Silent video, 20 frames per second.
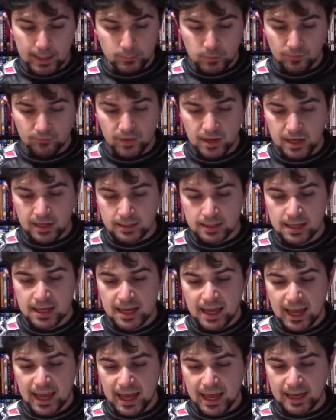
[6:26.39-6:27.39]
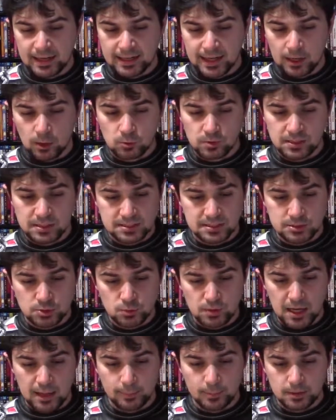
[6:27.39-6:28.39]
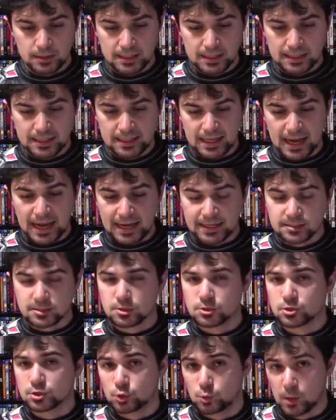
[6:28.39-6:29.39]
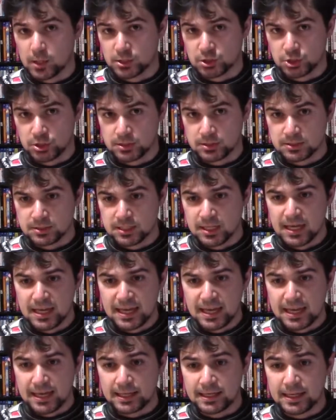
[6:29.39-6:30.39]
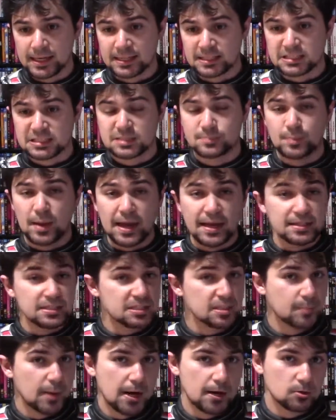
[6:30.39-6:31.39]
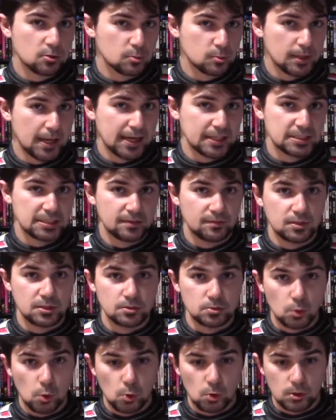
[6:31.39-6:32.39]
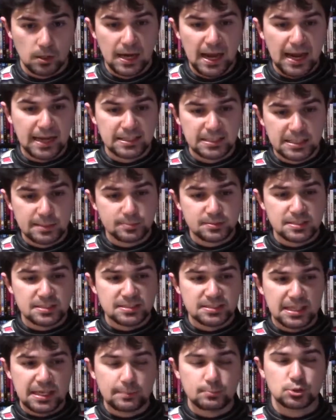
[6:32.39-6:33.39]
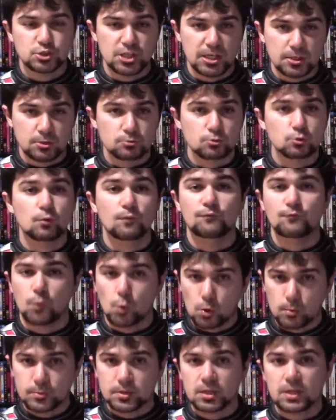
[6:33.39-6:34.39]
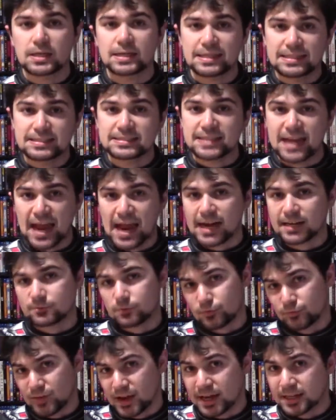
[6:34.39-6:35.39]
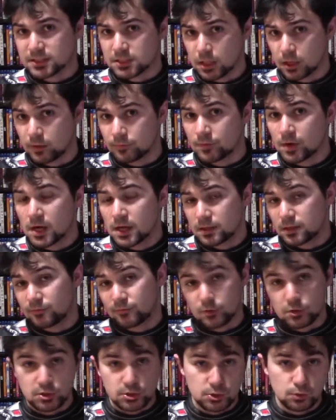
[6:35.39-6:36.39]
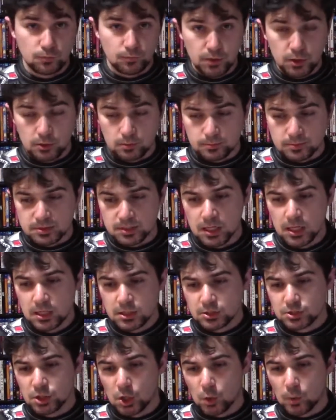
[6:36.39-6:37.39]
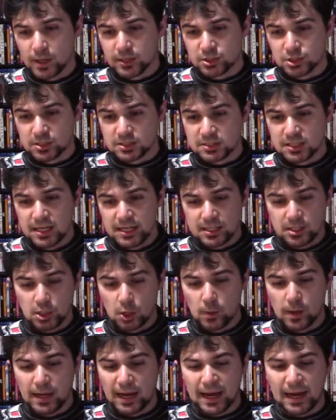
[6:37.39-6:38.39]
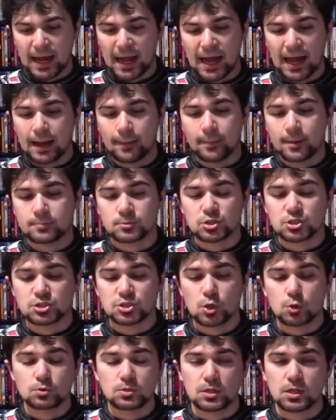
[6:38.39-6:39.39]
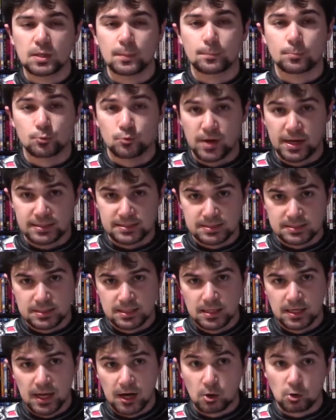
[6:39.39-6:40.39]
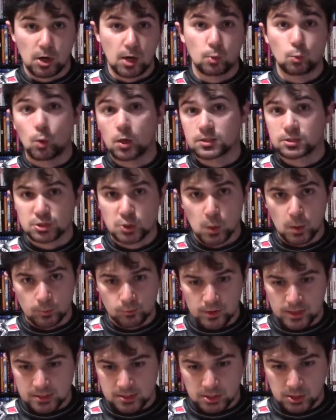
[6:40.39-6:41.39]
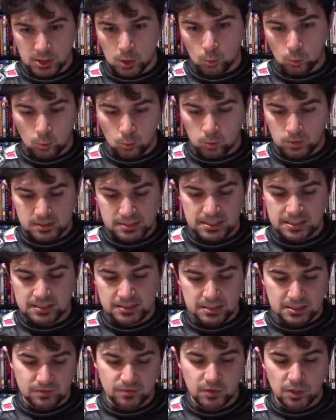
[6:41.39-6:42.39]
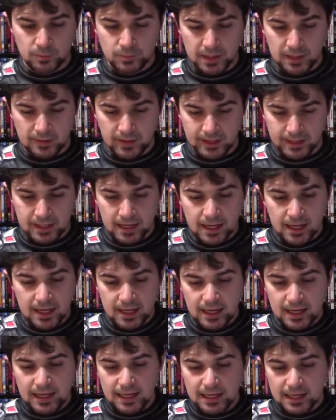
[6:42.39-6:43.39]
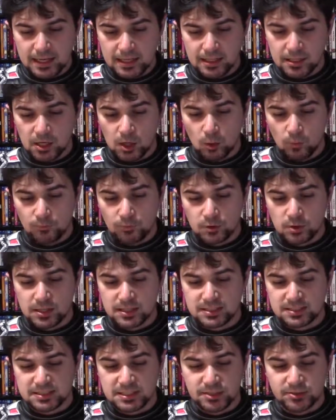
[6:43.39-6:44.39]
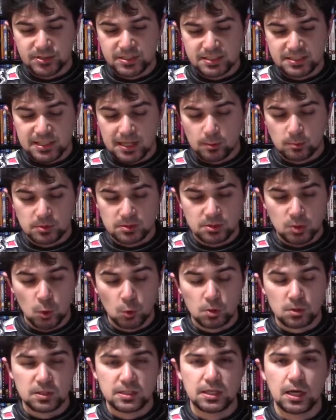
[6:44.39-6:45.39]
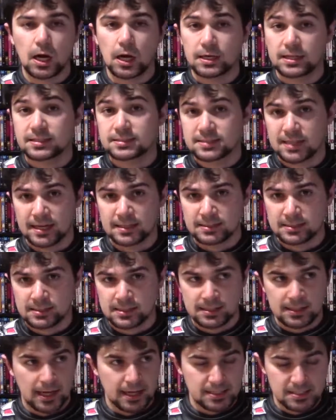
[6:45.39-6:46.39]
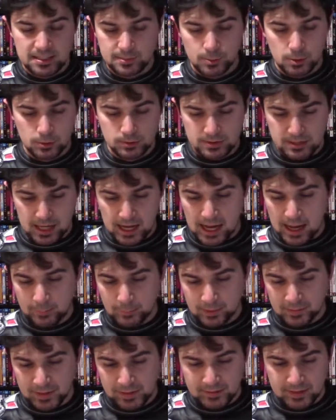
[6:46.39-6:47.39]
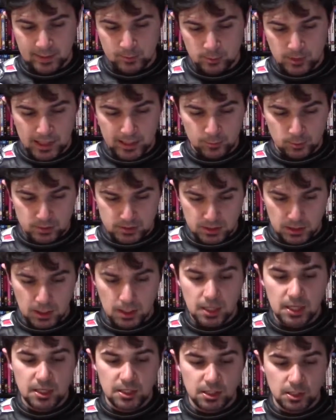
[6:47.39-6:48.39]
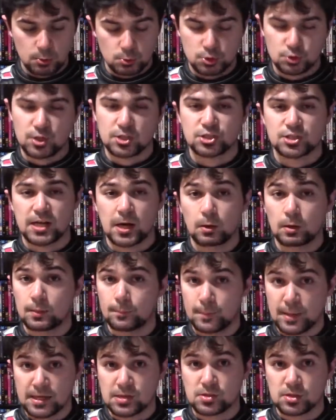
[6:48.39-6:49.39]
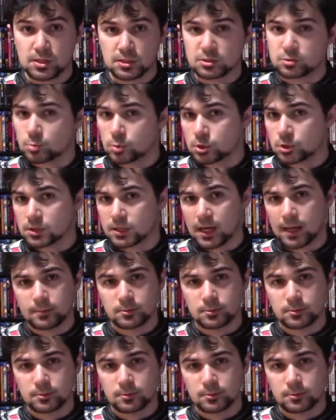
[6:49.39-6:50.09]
fan, and not only does it do that, but it answers questions, it expands the Paranormal Activity lore, and keeps the same general formula intact for fans of the first two films. So it just, I'm just so impressed, or I was so impressed, seeing this film that, for a series that was totally unintended and not supposed to happen, that they were able to, stretch it out and make things work. I